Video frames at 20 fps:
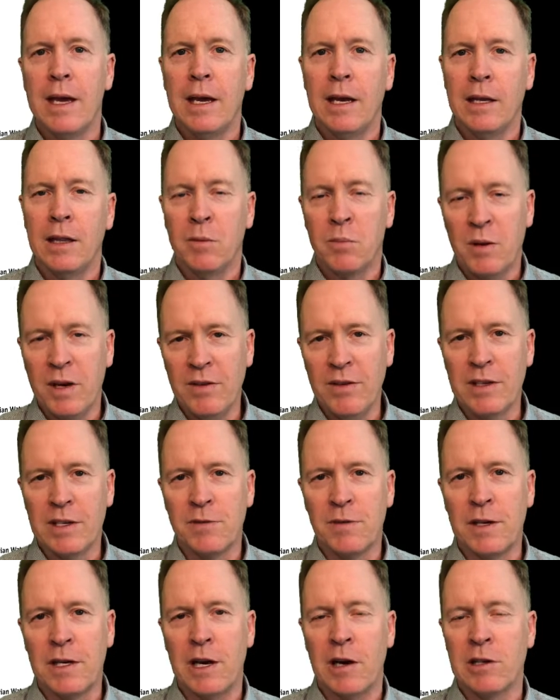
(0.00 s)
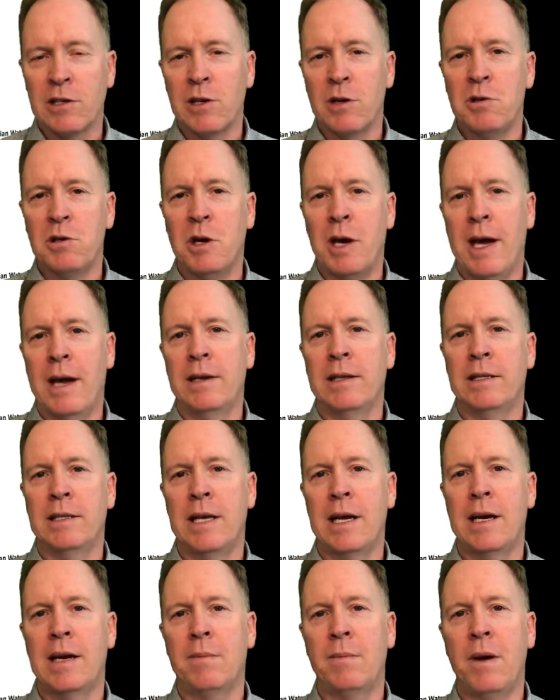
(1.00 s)
In the previous video, I showed you how to
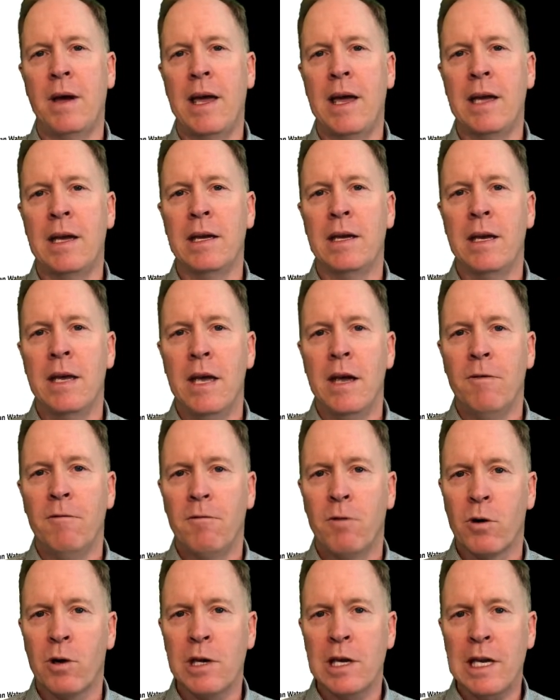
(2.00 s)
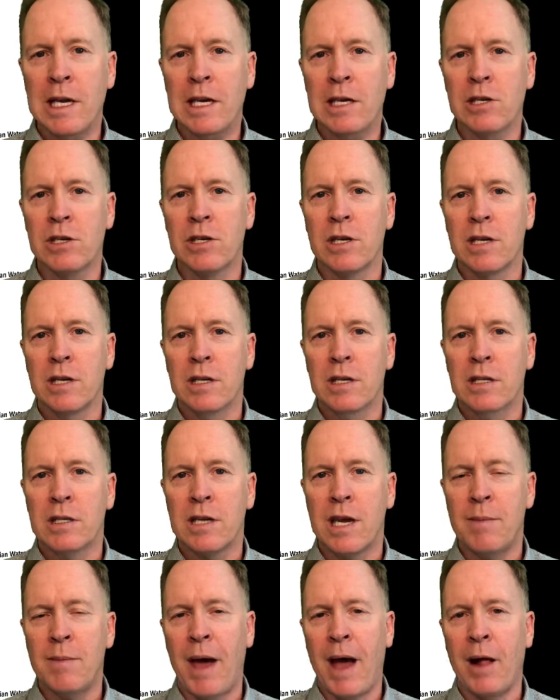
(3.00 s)
set up a Foreach
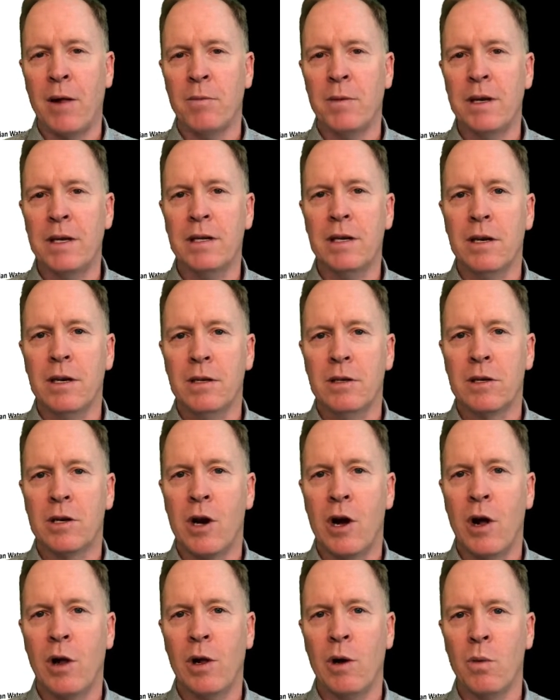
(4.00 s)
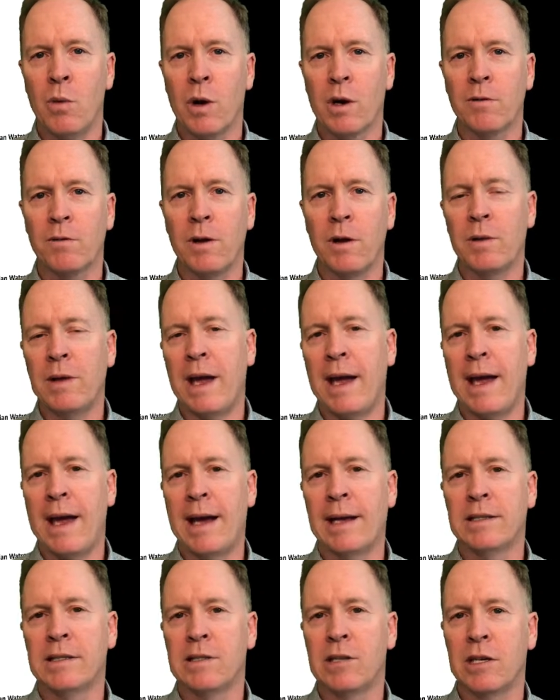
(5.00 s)
schema element to call a workflow that
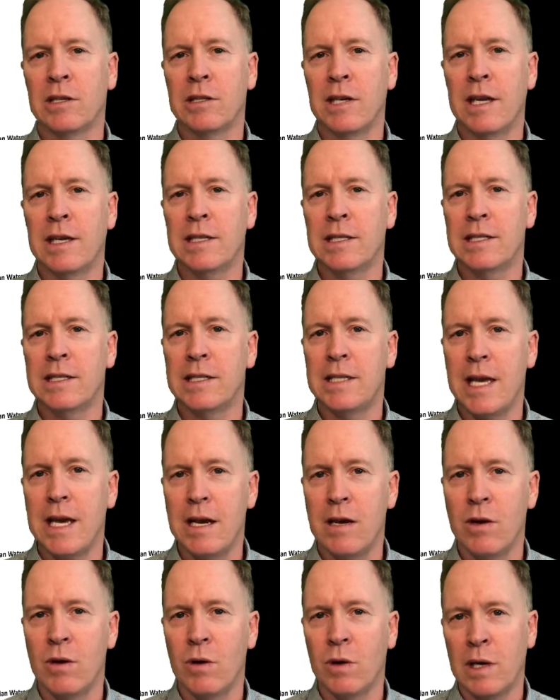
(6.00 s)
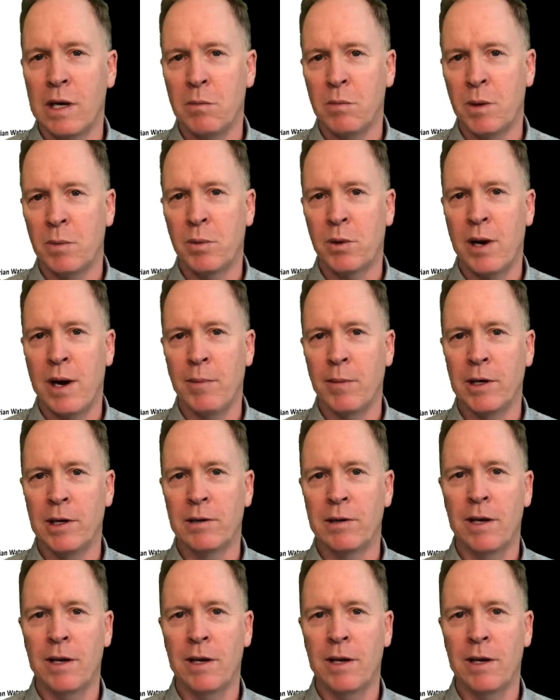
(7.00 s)
has just a single input parameter.